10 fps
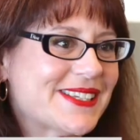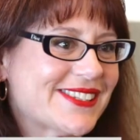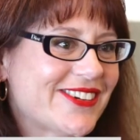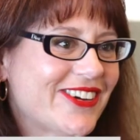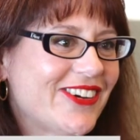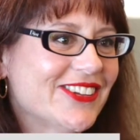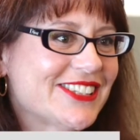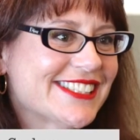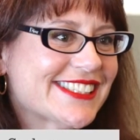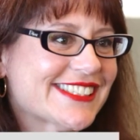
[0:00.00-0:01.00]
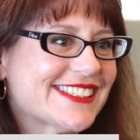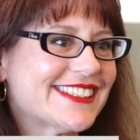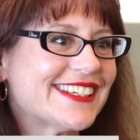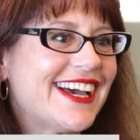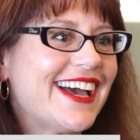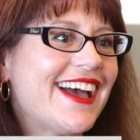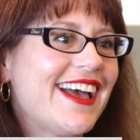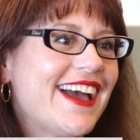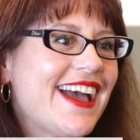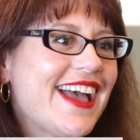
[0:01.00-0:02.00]
a psychologist,
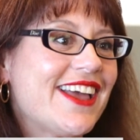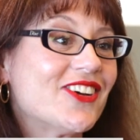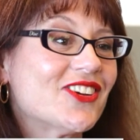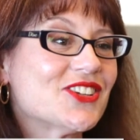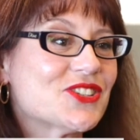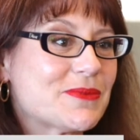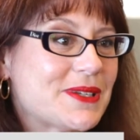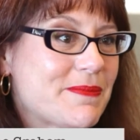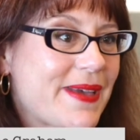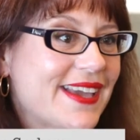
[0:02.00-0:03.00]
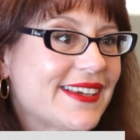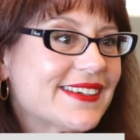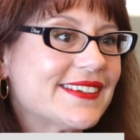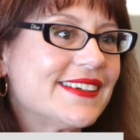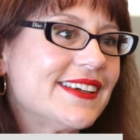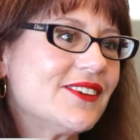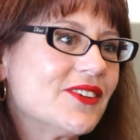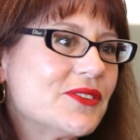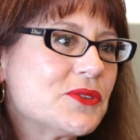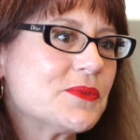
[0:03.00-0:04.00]
and I got a job in a bank and I
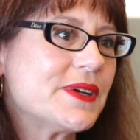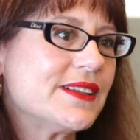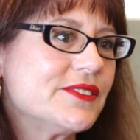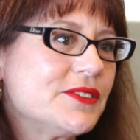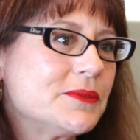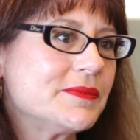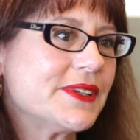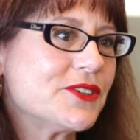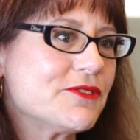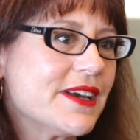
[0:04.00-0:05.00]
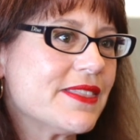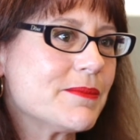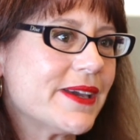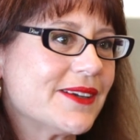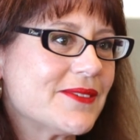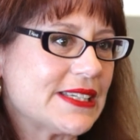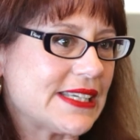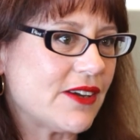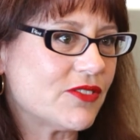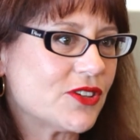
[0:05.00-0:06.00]
thought, well, if I'm going to run the bank one
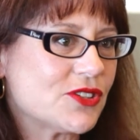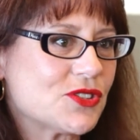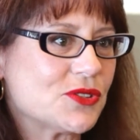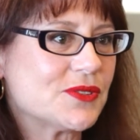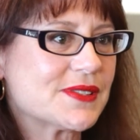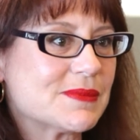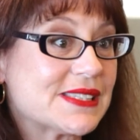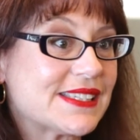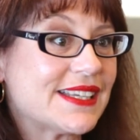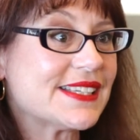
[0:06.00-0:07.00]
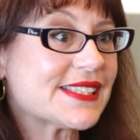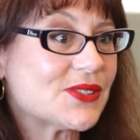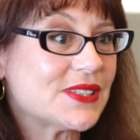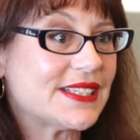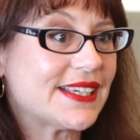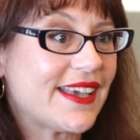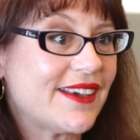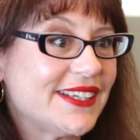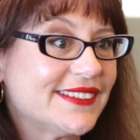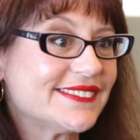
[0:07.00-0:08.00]
day, I've got to do some studies, so I did
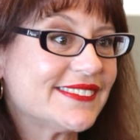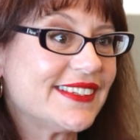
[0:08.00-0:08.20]
accounting.